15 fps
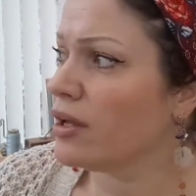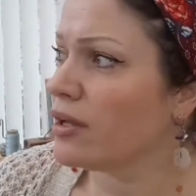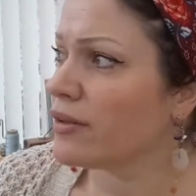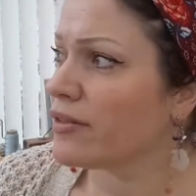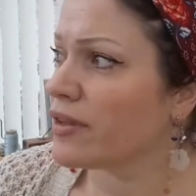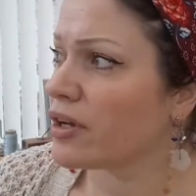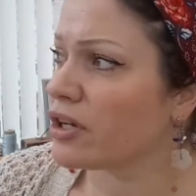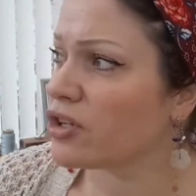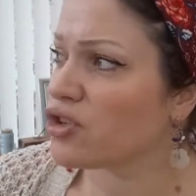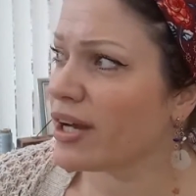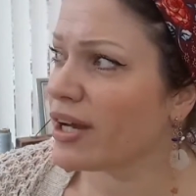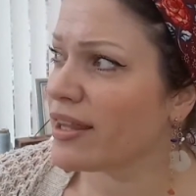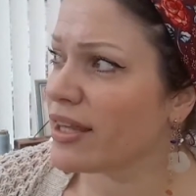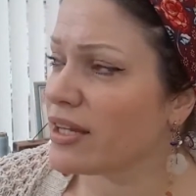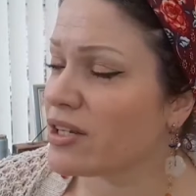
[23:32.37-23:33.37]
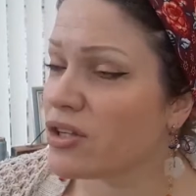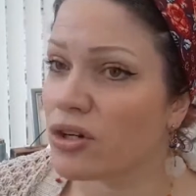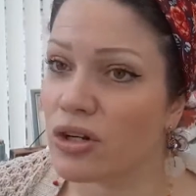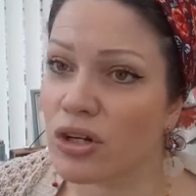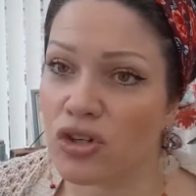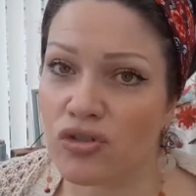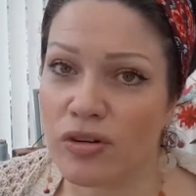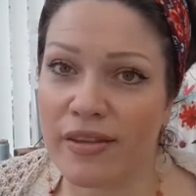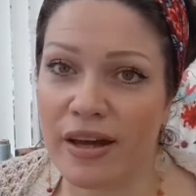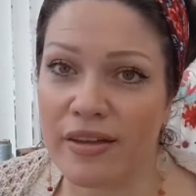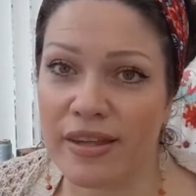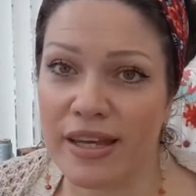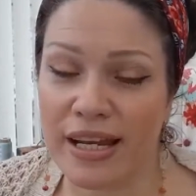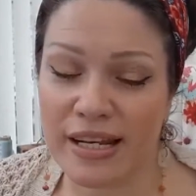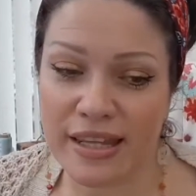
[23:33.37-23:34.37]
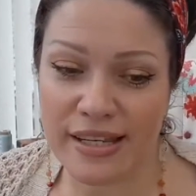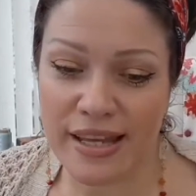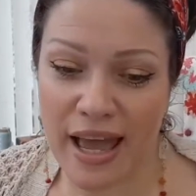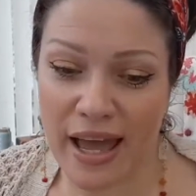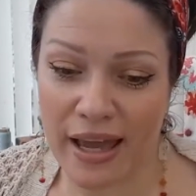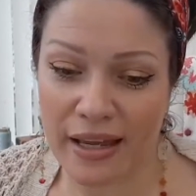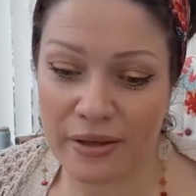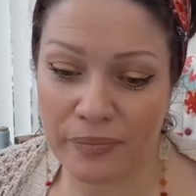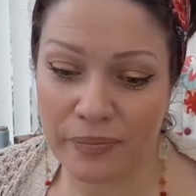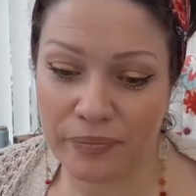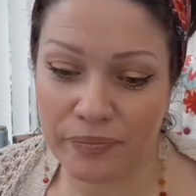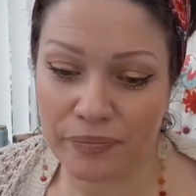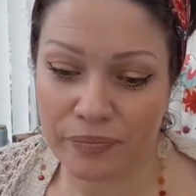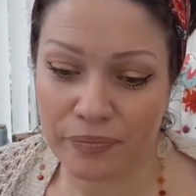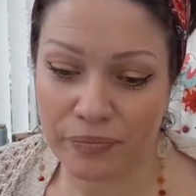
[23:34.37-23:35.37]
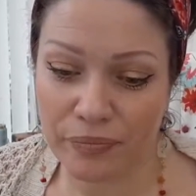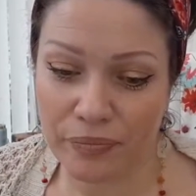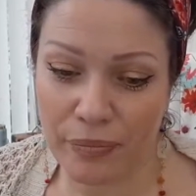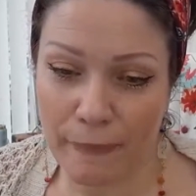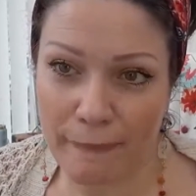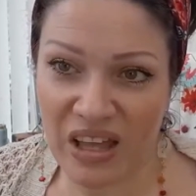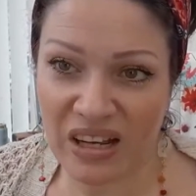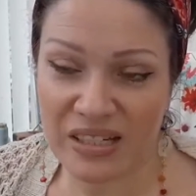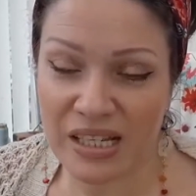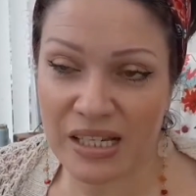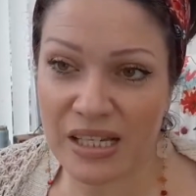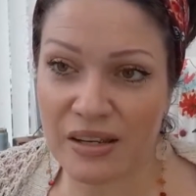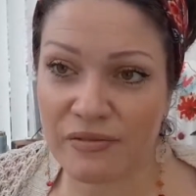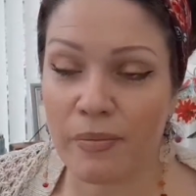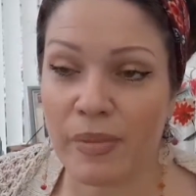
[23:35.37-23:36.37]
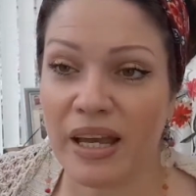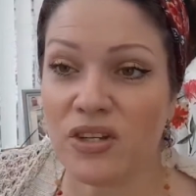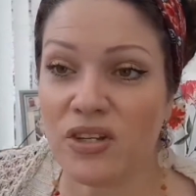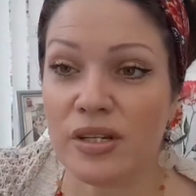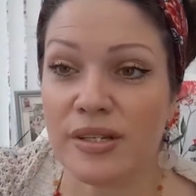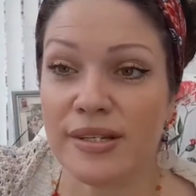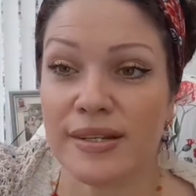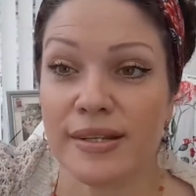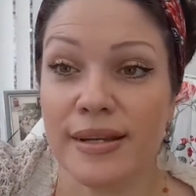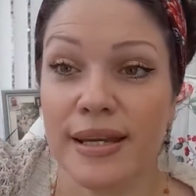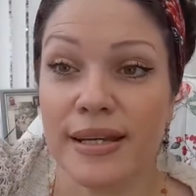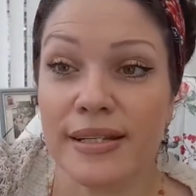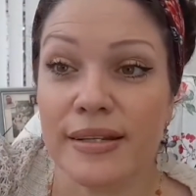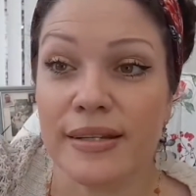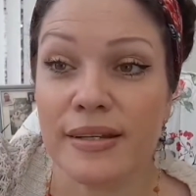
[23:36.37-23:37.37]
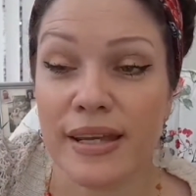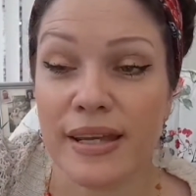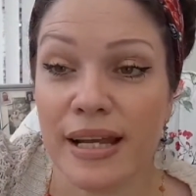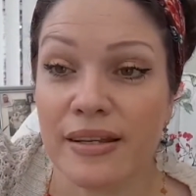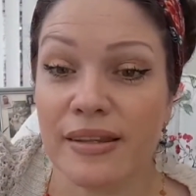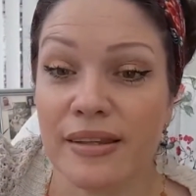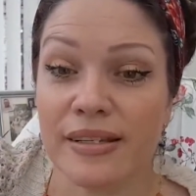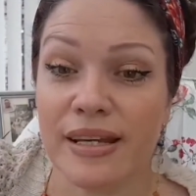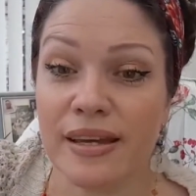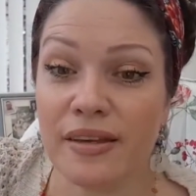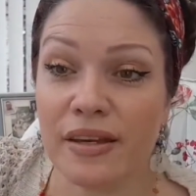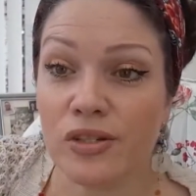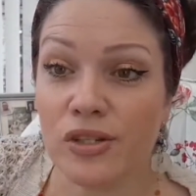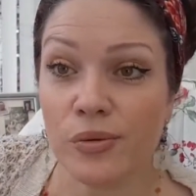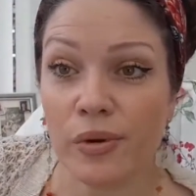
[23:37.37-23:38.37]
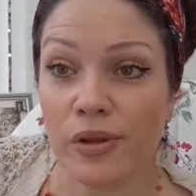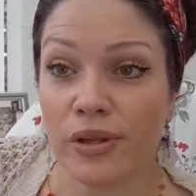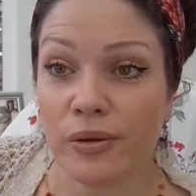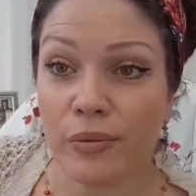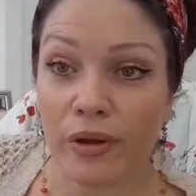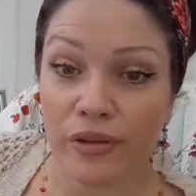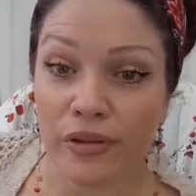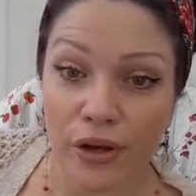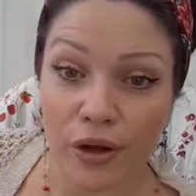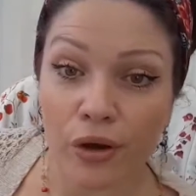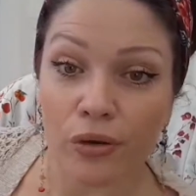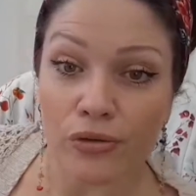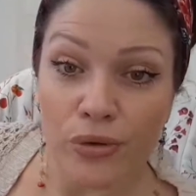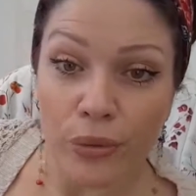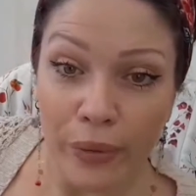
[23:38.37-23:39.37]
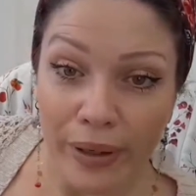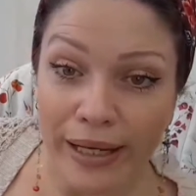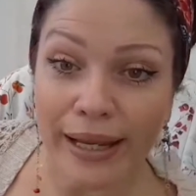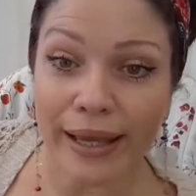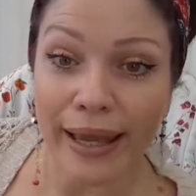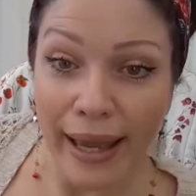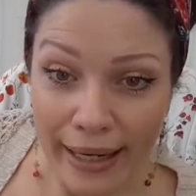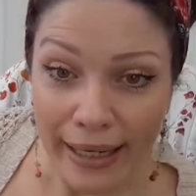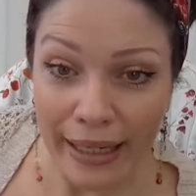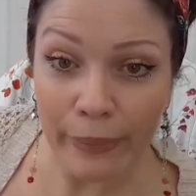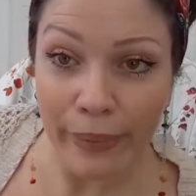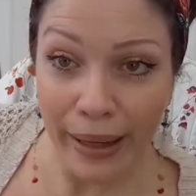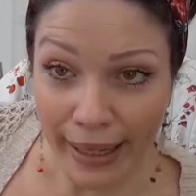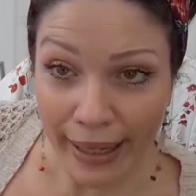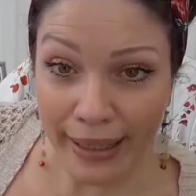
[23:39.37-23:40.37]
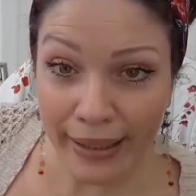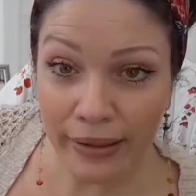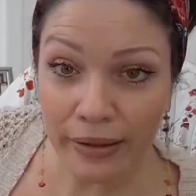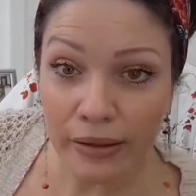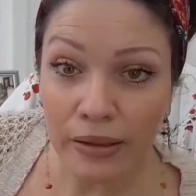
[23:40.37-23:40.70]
they're going to try this, they're going to try that. At the end of the day, disinformation isn't needed. At the end of the day, they can do what they want. They're not winning anyway.